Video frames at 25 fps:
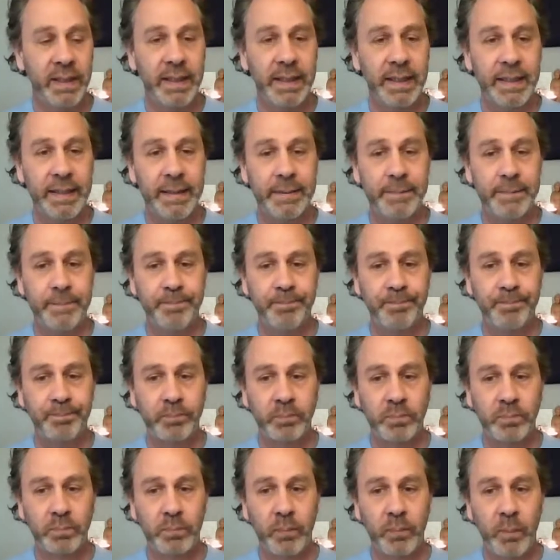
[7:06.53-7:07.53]

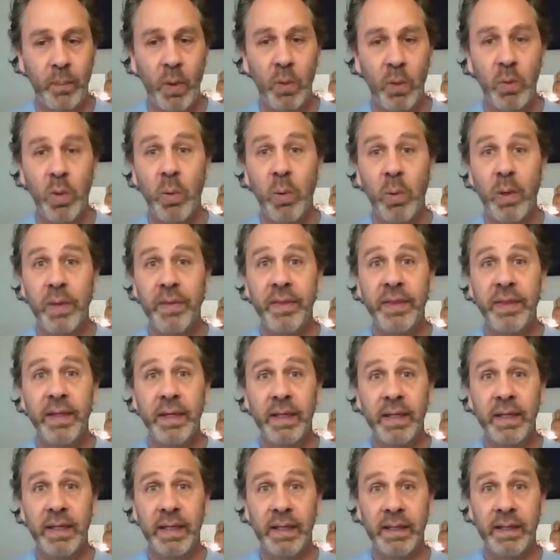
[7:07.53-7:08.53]
Well, one
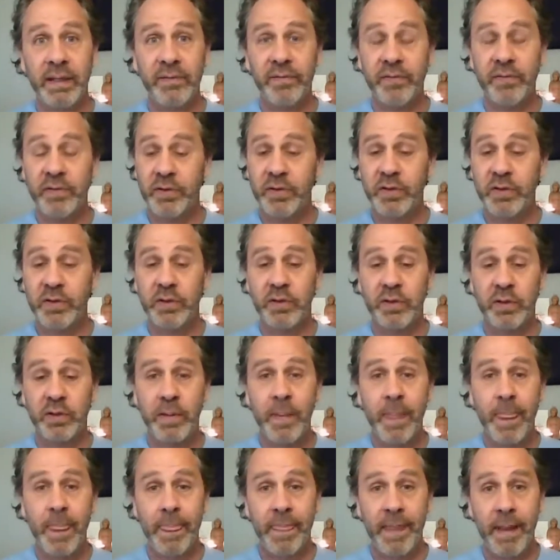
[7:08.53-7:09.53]
thing is for
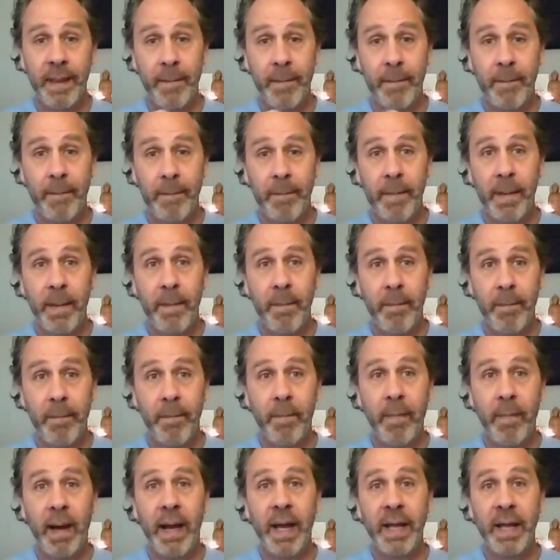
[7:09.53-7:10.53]
sure that
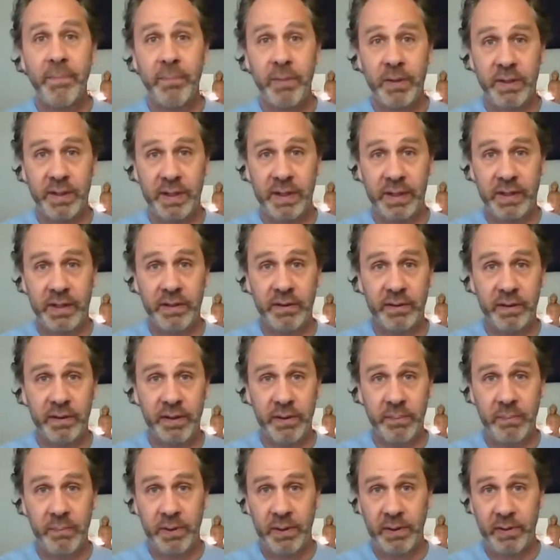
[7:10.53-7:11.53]
my particular
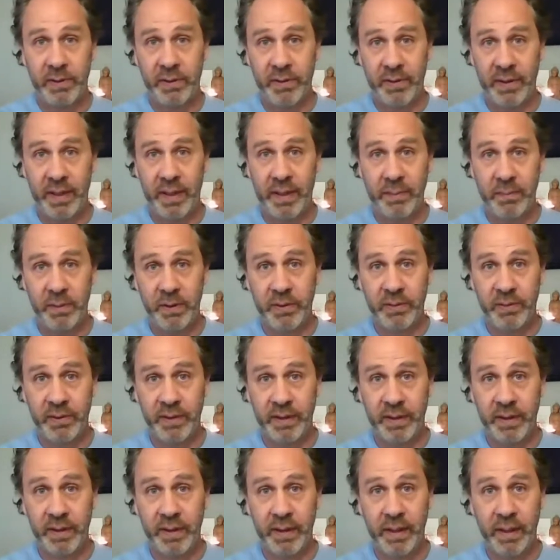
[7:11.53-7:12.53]
computer that I'm
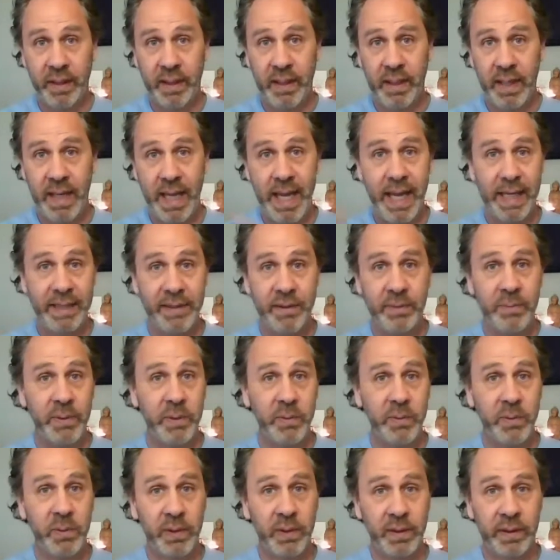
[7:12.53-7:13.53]
using had to
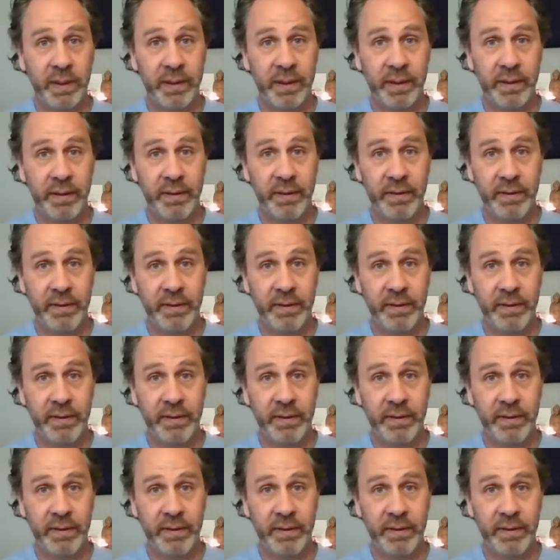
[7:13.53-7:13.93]
be working,